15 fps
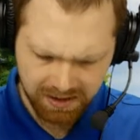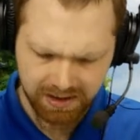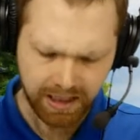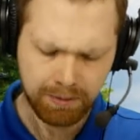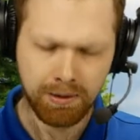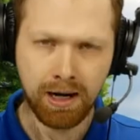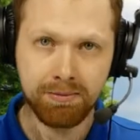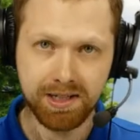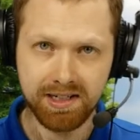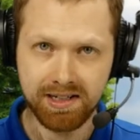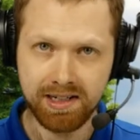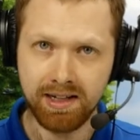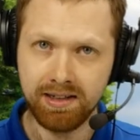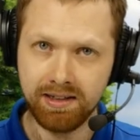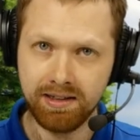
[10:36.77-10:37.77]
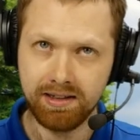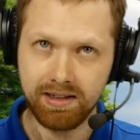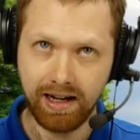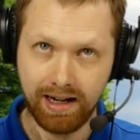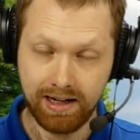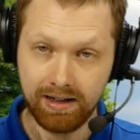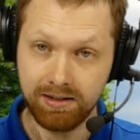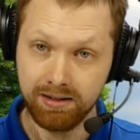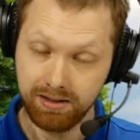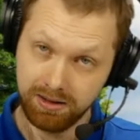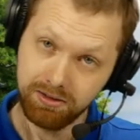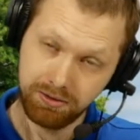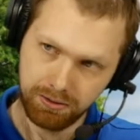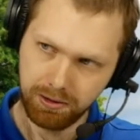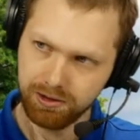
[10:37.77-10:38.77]
Abraham's descendants, and
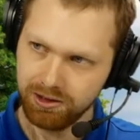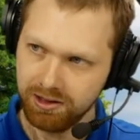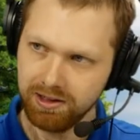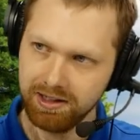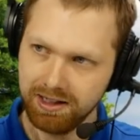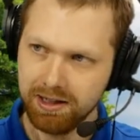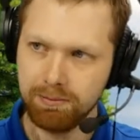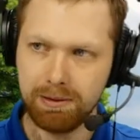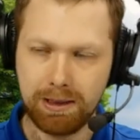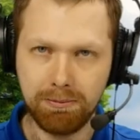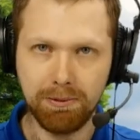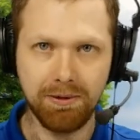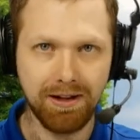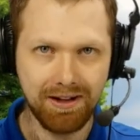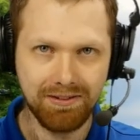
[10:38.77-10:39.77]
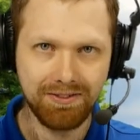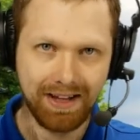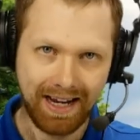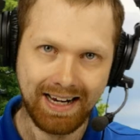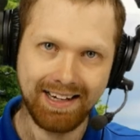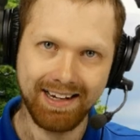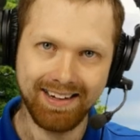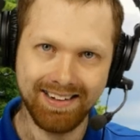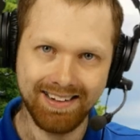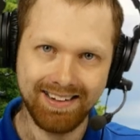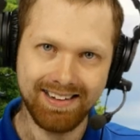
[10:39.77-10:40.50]
unfortunately, the people of Canaan.